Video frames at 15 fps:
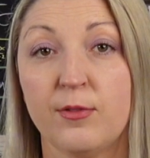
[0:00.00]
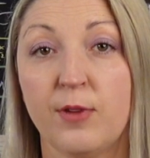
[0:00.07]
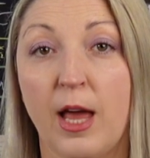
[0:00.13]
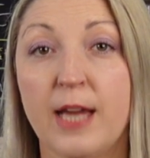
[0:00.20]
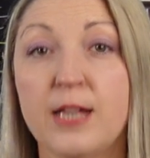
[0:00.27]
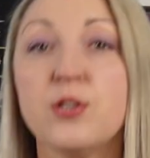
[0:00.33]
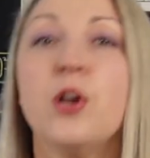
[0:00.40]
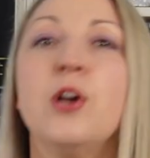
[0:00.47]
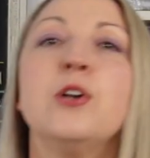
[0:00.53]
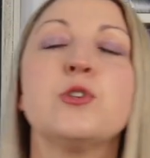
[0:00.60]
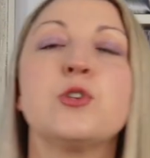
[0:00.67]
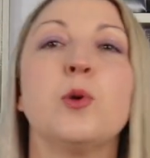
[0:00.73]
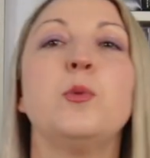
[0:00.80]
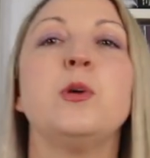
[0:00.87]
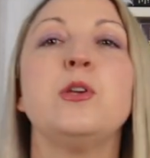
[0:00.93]
of light.
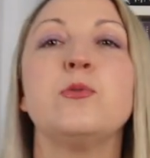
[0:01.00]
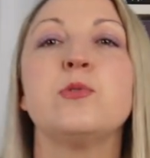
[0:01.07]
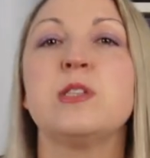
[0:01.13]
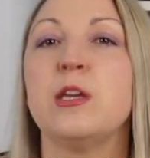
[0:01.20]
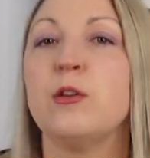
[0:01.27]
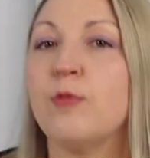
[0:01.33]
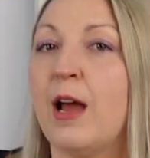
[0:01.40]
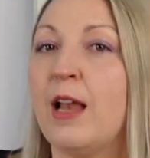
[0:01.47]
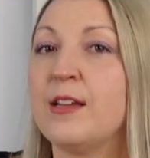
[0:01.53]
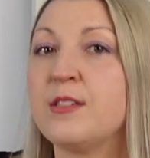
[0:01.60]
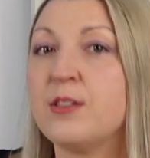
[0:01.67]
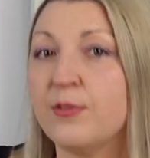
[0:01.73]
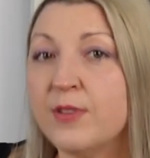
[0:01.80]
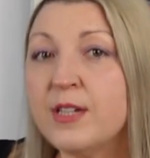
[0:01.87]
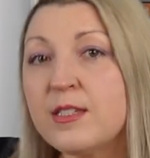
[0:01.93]
So we use the
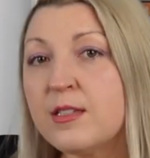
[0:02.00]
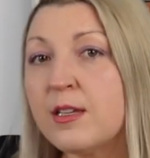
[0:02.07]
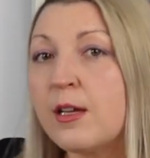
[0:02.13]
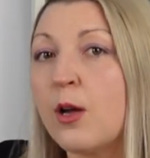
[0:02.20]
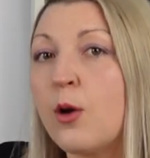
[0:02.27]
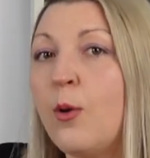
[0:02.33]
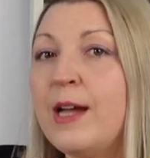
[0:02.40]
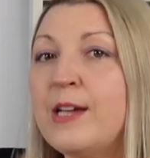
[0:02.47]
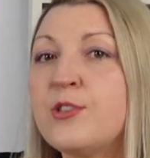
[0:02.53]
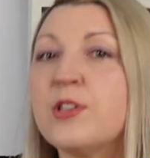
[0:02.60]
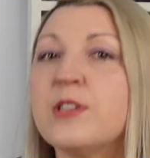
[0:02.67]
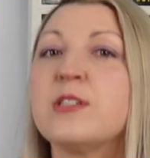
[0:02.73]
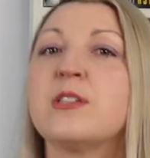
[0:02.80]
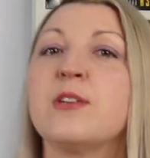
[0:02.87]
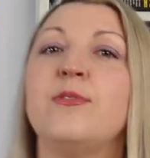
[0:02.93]
relativistic
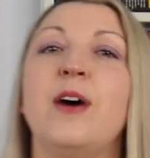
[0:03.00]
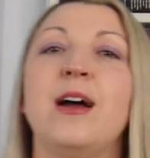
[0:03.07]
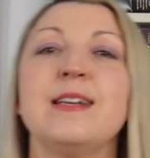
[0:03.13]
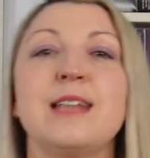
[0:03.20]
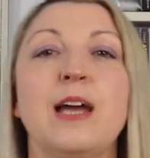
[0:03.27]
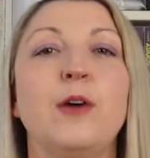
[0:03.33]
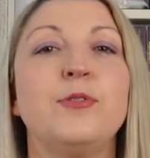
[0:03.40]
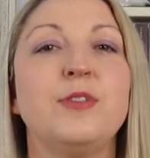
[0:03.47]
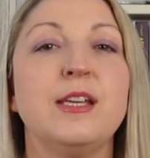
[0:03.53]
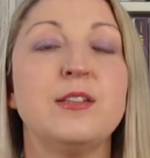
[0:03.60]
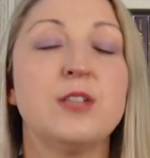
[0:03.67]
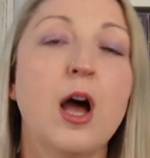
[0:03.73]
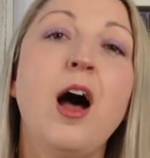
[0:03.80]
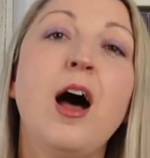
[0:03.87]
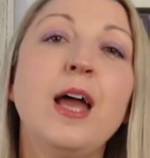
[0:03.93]
equations to find out the
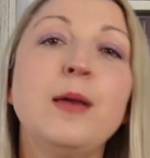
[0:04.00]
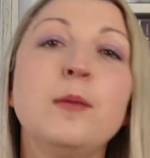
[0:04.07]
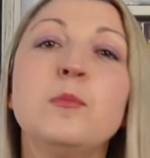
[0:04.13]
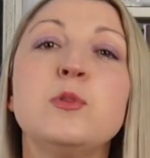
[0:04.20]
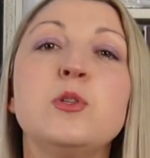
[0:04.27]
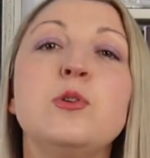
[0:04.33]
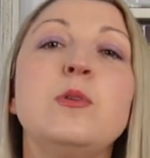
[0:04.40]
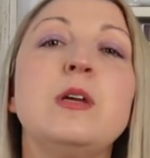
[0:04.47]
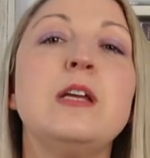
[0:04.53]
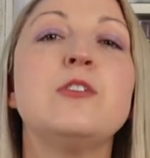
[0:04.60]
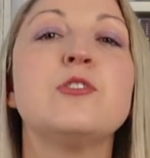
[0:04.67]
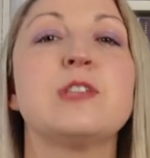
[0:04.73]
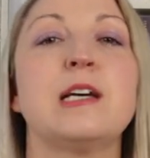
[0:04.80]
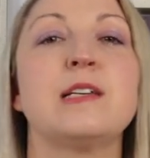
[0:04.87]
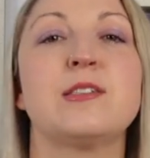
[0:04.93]
time to
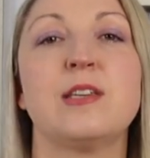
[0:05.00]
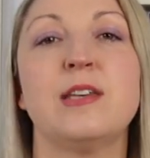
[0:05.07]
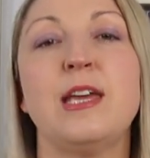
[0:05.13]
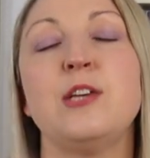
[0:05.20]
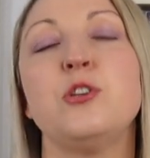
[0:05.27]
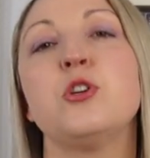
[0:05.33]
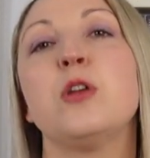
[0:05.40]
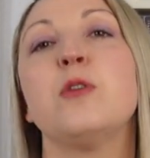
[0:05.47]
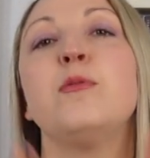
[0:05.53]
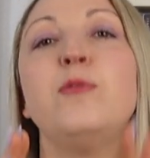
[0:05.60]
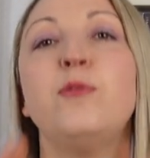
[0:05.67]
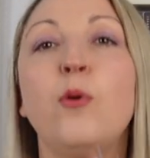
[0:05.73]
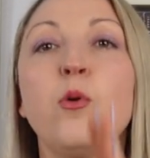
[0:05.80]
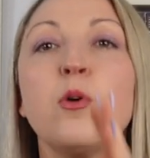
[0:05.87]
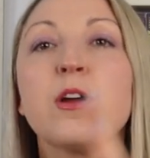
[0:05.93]
each destination
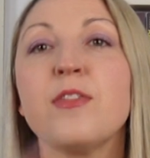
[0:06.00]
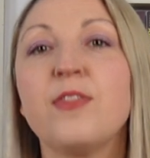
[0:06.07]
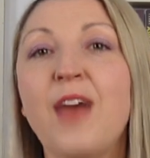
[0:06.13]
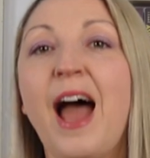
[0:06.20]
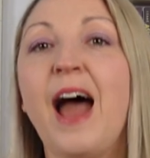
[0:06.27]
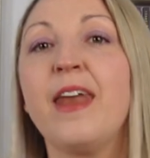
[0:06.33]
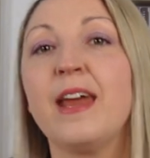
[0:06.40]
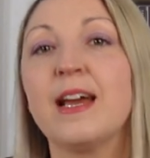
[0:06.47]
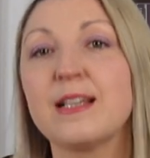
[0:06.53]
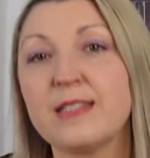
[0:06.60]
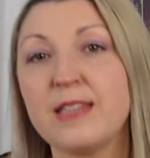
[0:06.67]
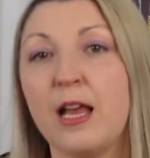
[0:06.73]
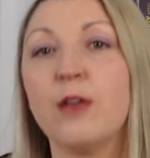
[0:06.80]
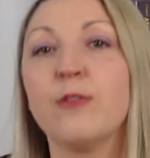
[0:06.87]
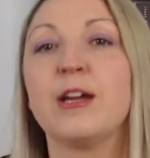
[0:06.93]
for that
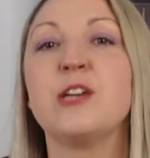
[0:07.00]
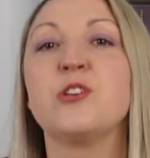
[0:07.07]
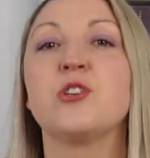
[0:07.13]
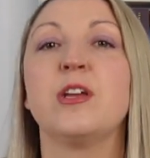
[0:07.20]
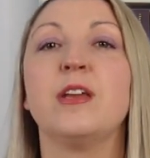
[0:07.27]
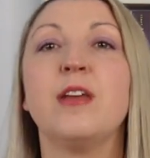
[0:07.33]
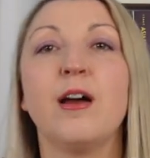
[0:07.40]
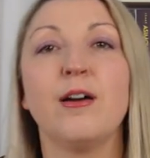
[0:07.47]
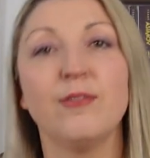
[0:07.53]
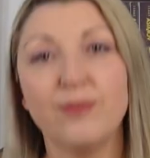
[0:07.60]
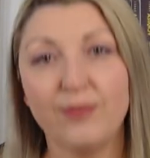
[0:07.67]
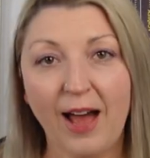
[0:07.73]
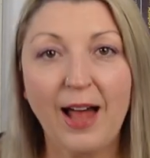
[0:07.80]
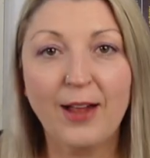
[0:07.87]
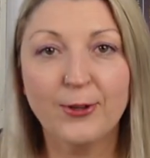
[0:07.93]
acceleration
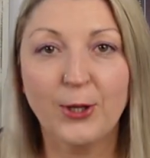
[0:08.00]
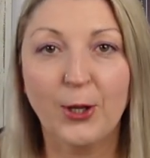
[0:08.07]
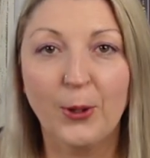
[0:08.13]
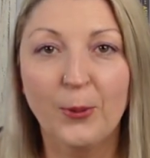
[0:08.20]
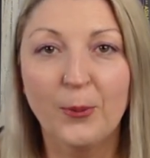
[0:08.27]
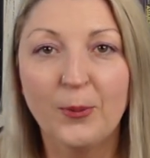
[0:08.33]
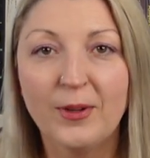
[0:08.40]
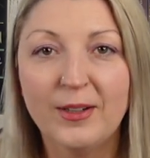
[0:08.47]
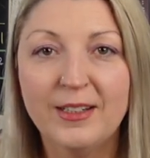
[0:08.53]
value.